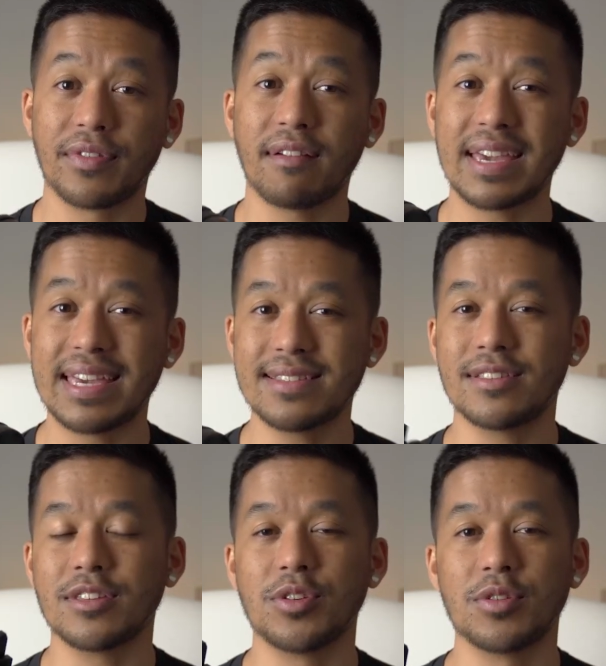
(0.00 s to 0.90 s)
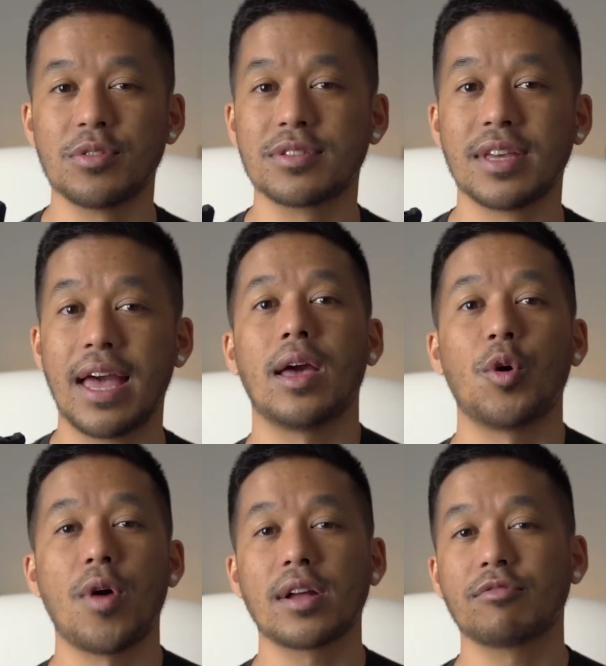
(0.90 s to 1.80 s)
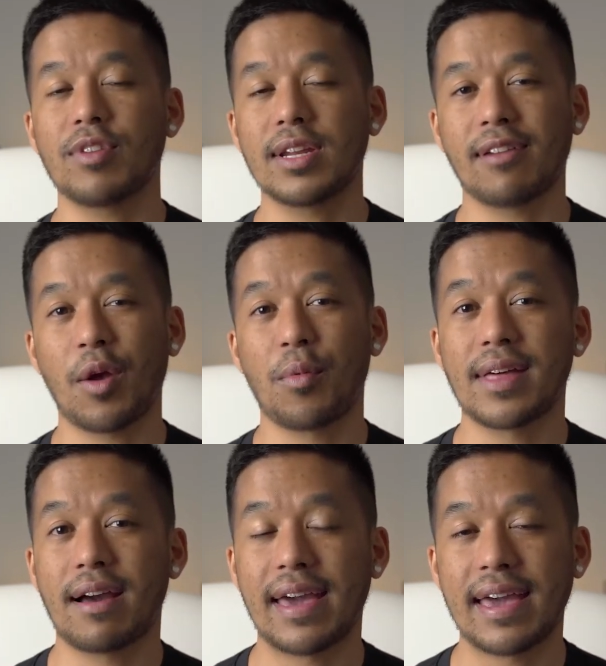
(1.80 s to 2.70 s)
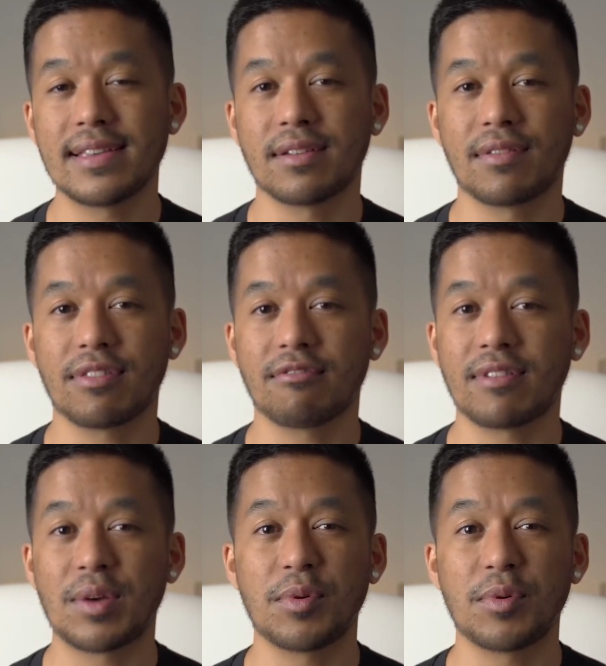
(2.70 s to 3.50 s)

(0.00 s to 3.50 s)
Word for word: very easy to use. It worked really great with our A seven three.